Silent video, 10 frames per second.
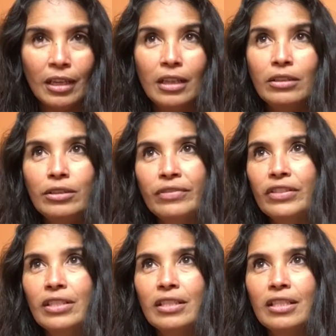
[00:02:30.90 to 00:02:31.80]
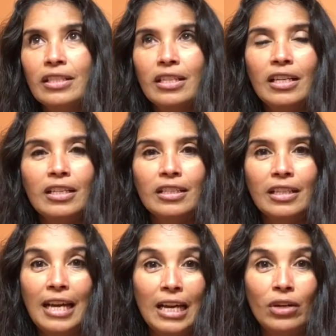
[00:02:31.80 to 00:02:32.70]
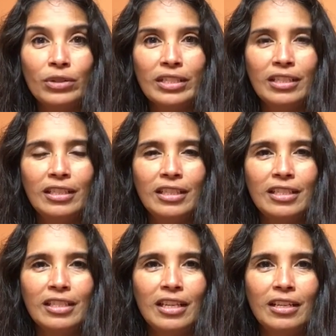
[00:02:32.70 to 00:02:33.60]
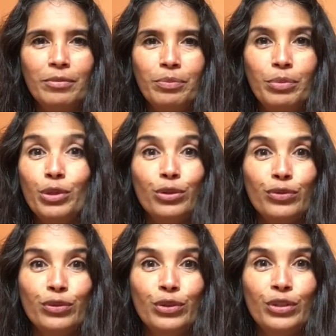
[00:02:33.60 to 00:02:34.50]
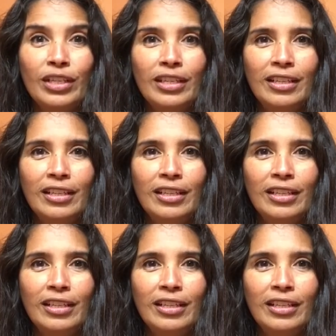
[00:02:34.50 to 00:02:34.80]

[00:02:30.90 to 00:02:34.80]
Oh, if the sun's not out and it's not beautiful,